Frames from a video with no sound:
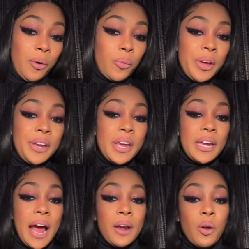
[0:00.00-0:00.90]
Whitney
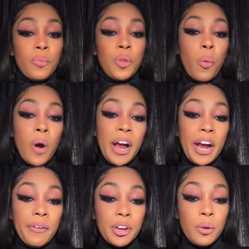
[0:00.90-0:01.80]
and I, the one
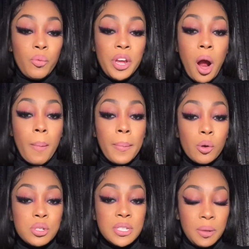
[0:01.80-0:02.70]
area we are
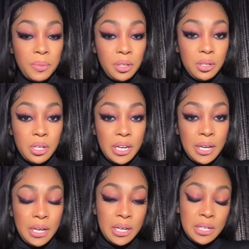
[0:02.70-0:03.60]
most similar
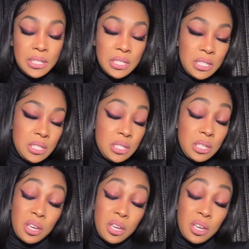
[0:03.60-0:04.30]
is